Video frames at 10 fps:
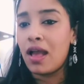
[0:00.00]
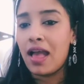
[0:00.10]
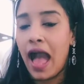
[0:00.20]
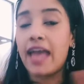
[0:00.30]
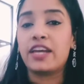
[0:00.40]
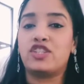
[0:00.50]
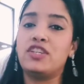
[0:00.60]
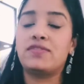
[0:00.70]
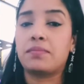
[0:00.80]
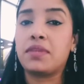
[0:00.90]
I
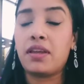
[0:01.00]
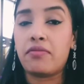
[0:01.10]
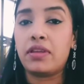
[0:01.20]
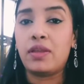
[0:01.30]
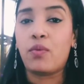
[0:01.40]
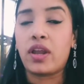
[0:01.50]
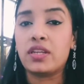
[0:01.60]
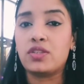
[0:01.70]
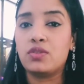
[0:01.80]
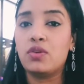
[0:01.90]
achieved something I really
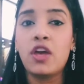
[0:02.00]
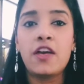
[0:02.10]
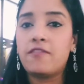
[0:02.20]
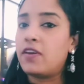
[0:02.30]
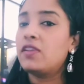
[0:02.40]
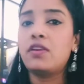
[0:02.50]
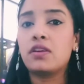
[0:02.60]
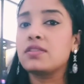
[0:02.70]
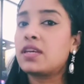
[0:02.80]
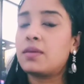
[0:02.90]
wanted to. Failure
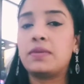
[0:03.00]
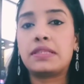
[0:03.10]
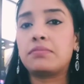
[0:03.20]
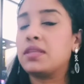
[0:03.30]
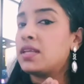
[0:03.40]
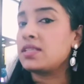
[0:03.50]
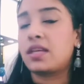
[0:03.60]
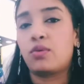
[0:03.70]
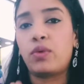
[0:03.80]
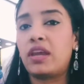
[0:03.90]
is going to be something that's
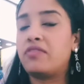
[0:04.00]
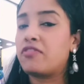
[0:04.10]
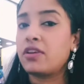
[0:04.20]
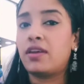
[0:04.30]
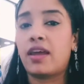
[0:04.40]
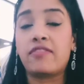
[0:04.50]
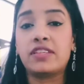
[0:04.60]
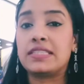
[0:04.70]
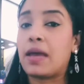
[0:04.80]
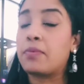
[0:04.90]
going to wait for you every
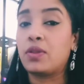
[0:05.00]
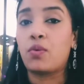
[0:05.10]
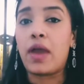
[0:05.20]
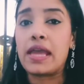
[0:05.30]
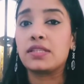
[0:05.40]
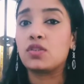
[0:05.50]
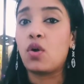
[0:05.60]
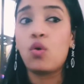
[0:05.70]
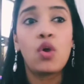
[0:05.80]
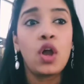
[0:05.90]
step of the way.
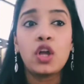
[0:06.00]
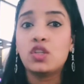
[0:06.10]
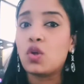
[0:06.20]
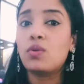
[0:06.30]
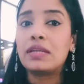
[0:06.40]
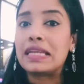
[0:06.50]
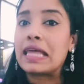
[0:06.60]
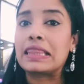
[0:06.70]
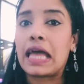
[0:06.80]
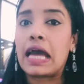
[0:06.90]
So don't
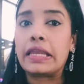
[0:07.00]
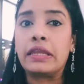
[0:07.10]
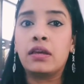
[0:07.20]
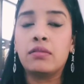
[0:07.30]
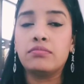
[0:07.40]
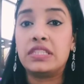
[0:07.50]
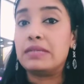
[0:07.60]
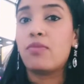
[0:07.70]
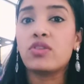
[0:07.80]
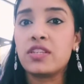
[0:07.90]
let that
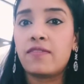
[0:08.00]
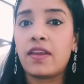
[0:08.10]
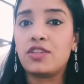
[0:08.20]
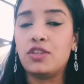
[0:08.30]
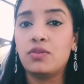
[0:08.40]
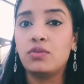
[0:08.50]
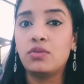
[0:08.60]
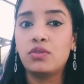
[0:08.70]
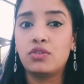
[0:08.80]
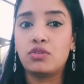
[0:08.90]
demotivate you
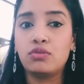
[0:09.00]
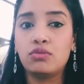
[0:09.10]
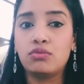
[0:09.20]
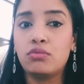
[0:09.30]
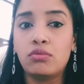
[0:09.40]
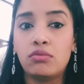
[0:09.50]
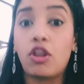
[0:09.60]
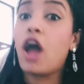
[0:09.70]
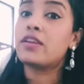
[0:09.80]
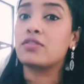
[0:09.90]
to
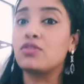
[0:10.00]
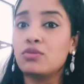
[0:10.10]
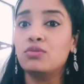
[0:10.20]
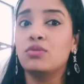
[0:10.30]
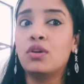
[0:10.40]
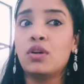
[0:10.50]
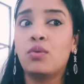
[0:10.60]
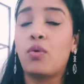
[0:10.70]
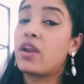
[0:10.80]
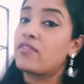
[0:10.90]
not do
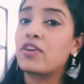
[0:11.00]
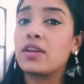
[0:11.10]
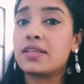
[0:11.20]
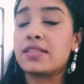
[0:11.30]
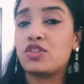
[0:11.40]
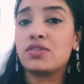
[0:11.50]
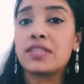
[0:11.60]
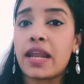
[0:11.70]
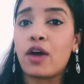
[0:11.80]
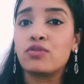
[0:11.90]
whatever it is that you
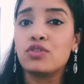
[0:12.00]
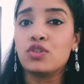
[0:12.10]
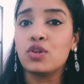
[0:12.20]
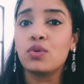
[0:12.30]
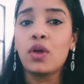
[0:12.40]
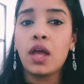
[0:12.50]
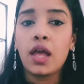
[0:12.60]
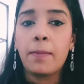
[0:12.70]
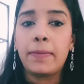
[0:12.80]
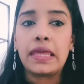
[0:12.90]
set out to do,
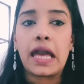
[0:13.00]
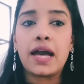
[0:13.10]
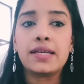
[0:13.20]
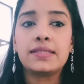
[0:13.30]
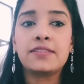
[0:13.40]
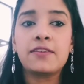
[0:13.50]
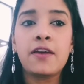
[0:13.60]
because